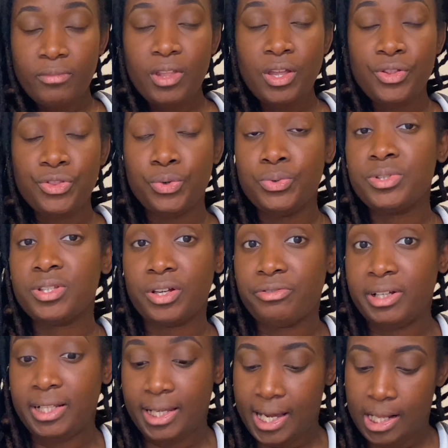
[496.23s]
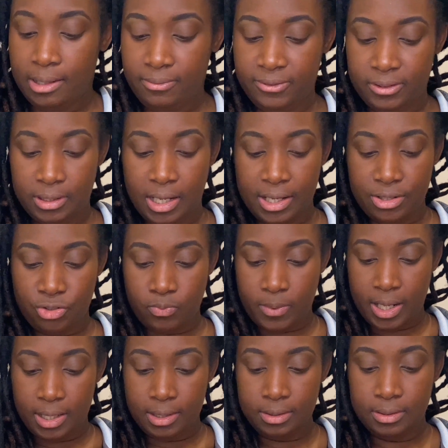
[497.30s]
Those are really helpful as
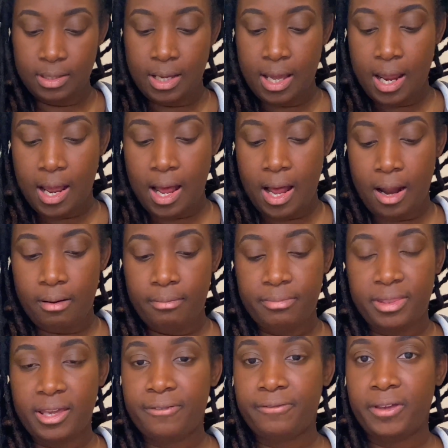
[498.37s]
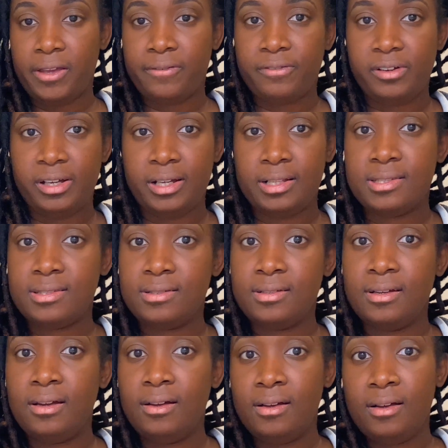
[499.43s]
well. Their favorite
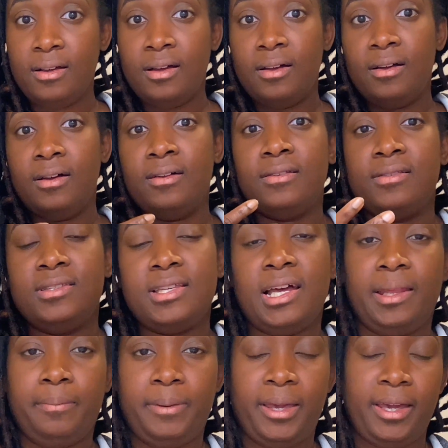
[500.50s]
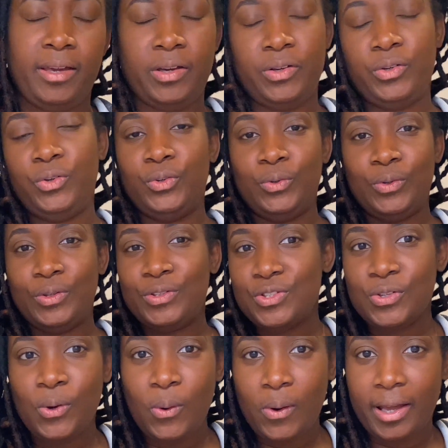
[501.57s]
teddy bear or
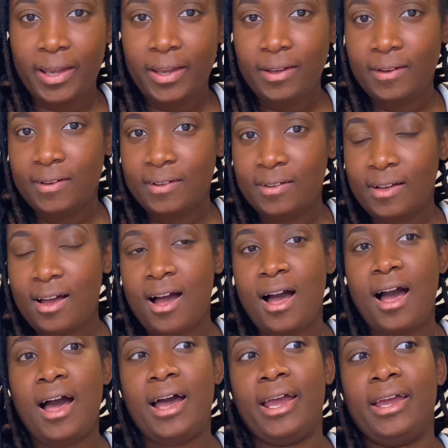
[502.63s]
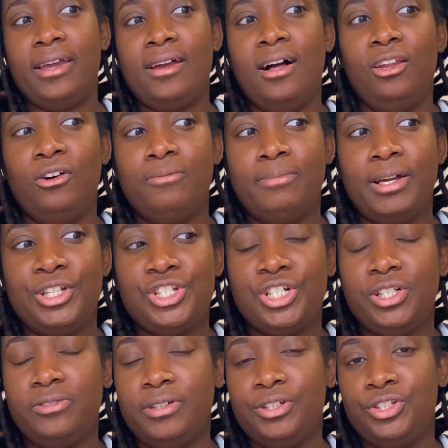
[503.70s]
toy, I allowed my
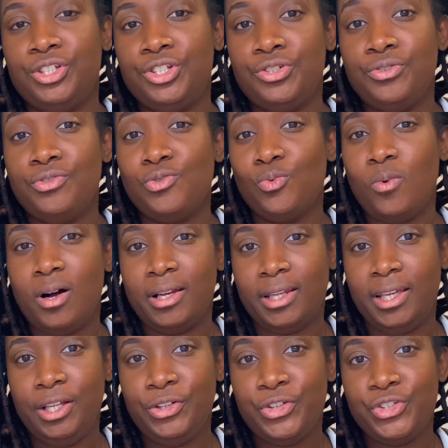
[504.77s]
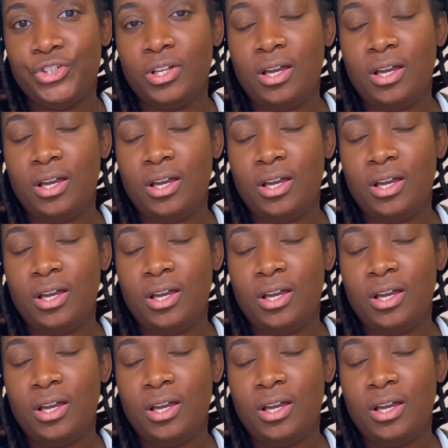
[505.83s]
children to choose one each,